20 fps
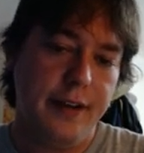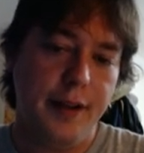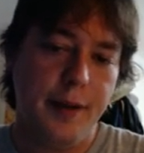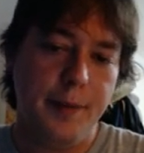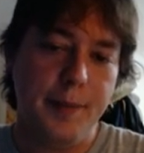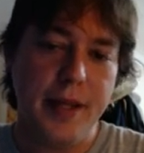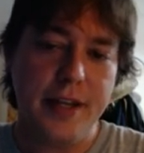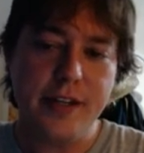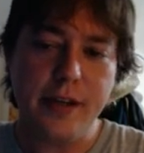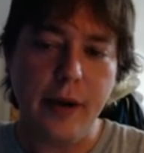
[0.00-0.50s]

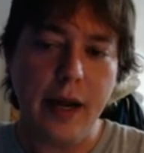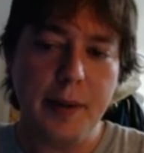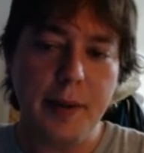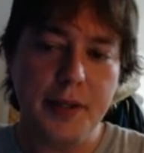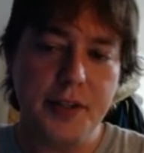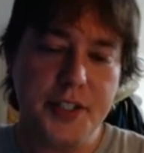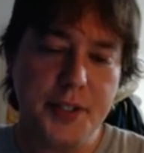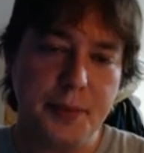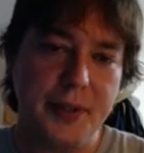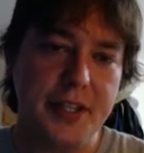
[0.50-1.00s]
That's how I
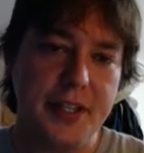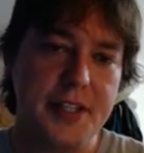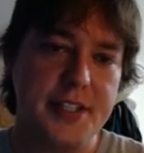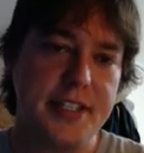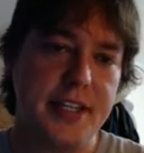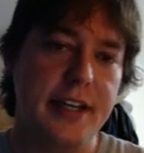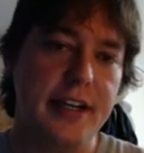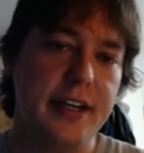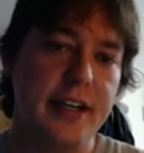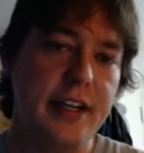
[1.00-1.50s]
used to play the
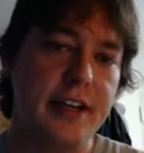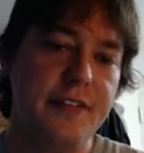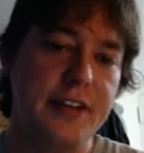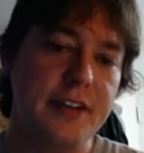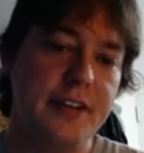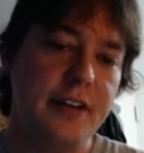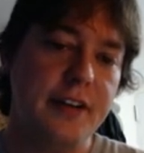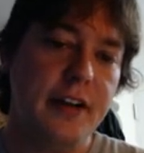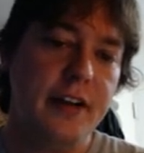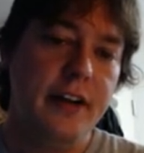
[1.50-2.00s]

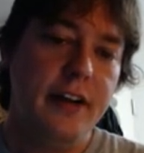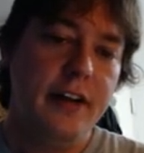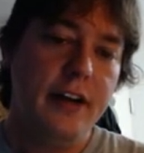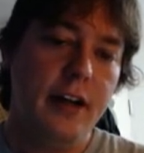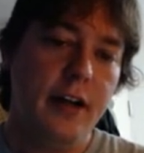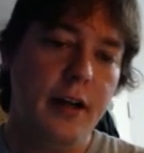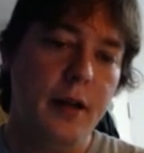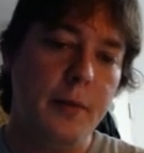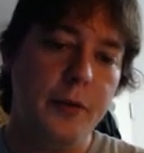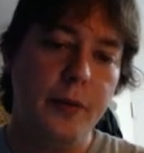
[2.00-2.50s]
Scandinavian.
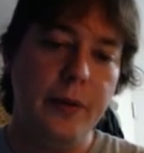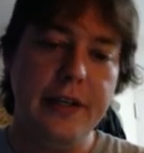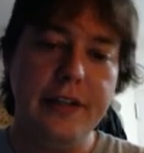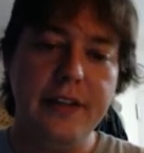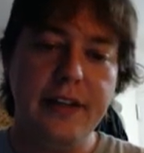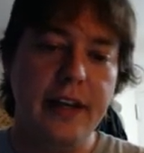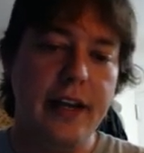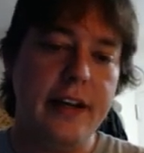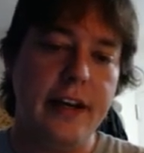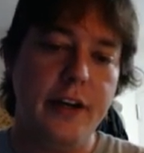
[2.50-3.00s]
Queen
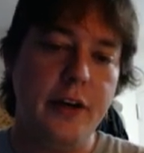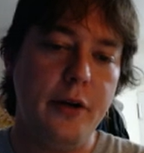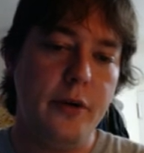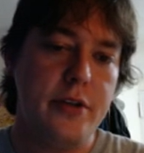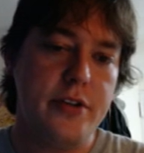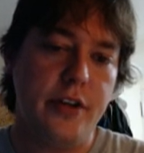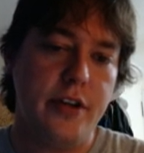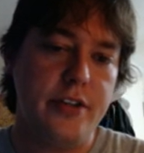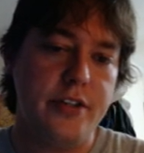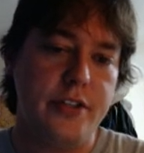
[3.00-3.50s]
D8 I know
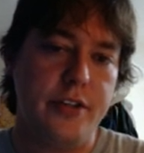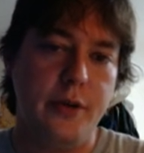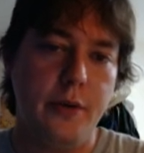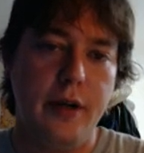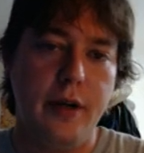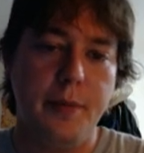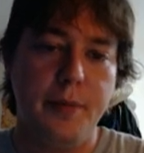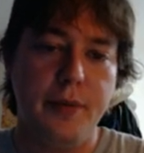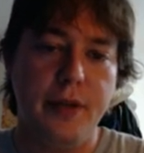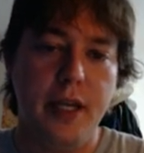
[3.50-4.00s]
is also
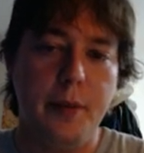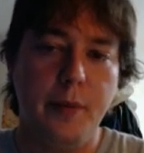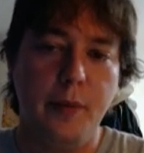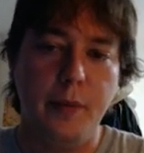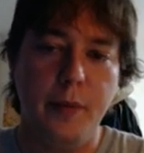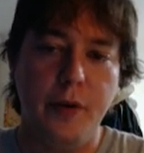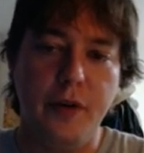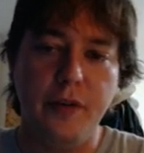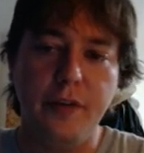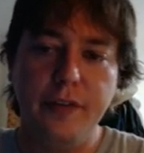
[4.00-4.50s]
a playable
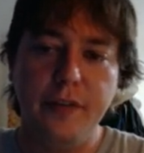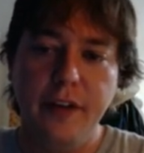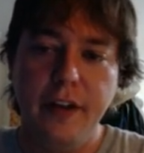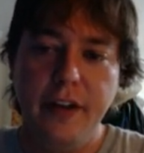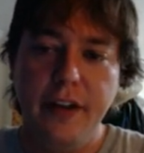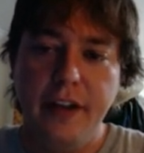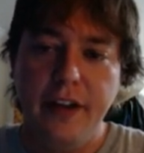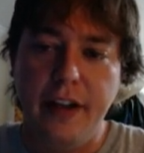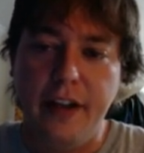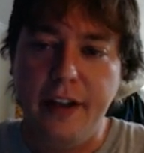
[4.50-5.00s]
move.
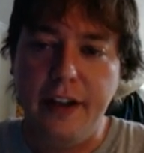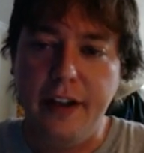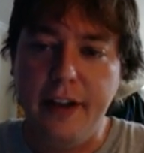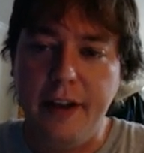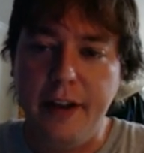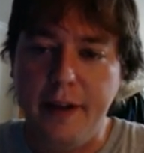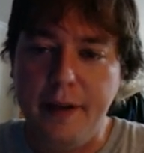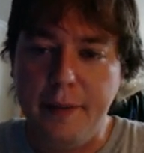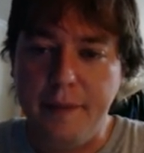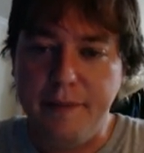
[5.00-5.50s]

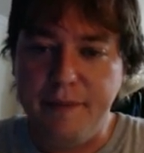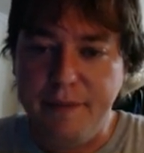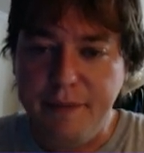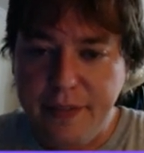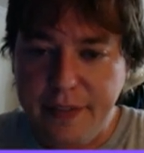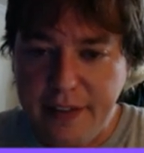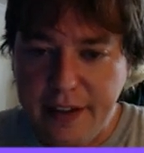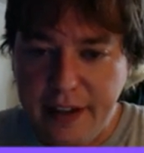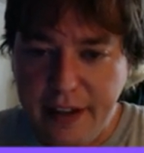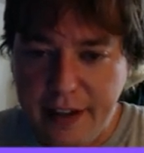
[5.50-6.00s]
I
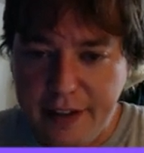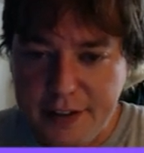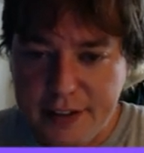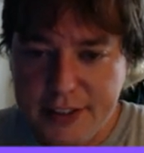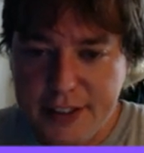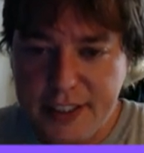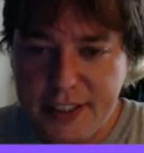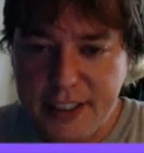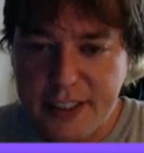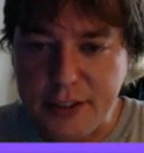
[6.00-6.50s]

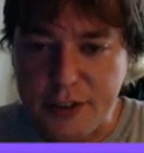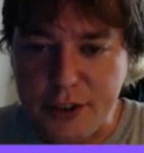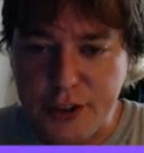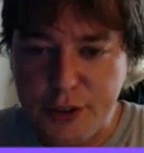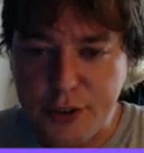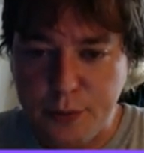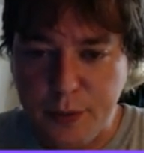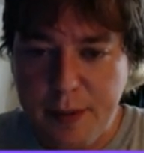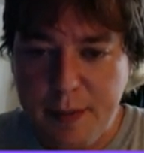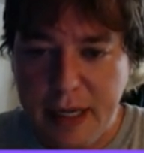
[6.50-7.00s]
think there's
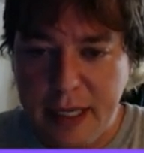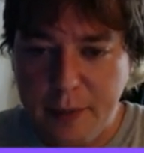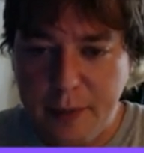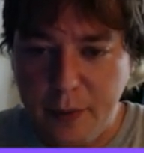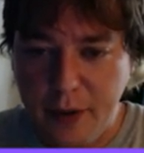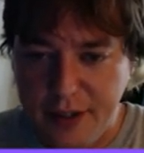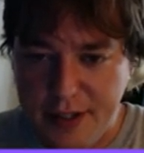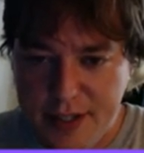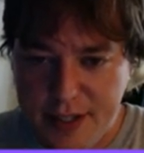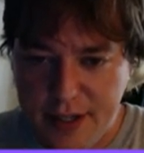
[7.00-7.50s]
three main
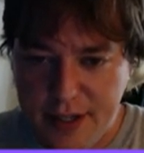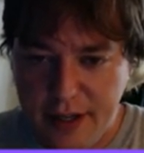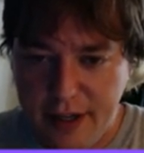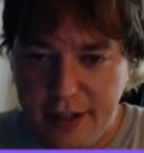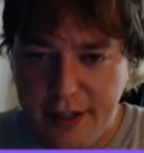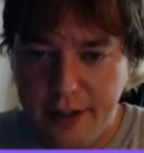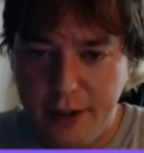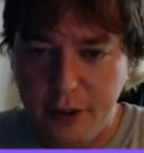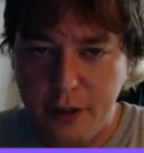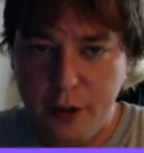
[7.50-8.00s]
ones,
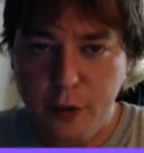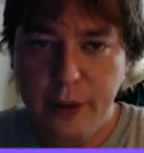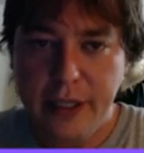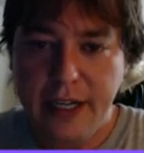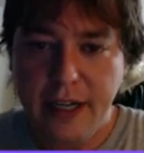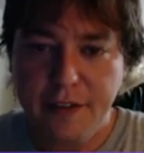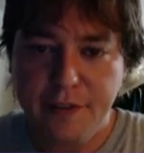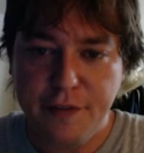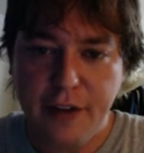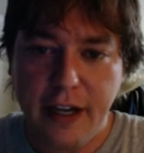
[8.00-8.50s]
and they're Queen
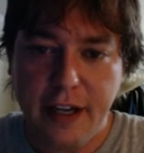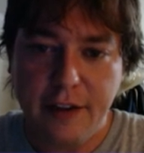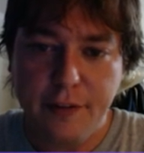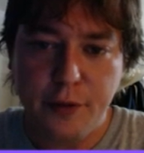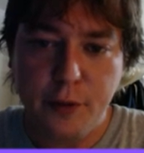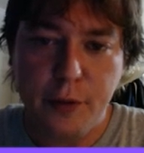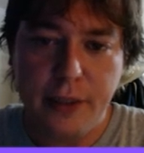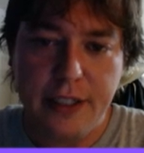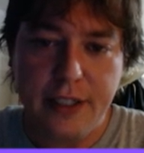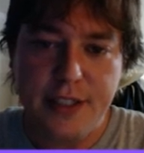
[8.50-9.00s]
A5,
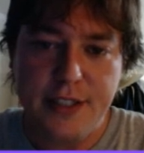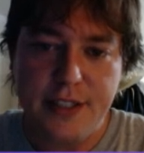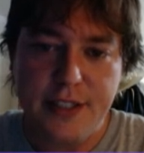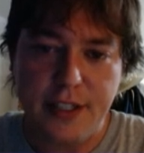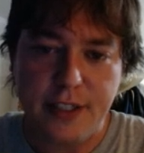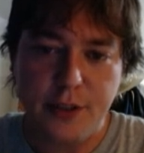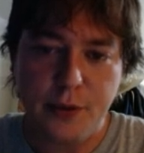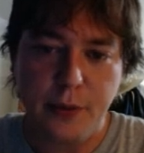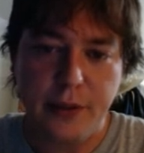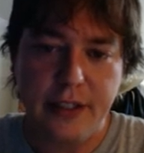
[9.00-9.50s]
Queen
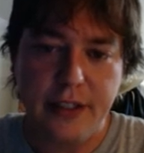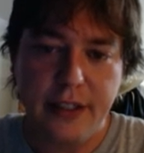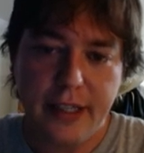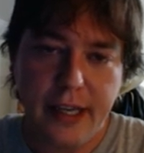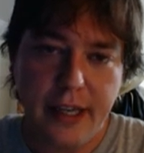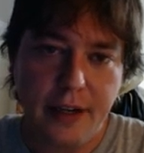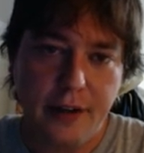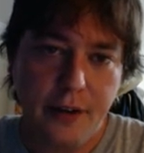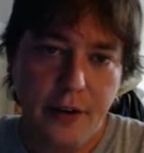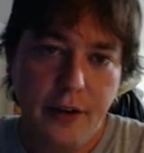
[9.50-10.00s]
D6, Queen
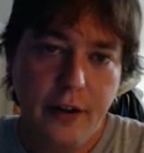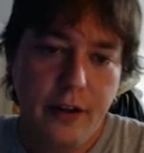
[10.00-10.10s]
D8.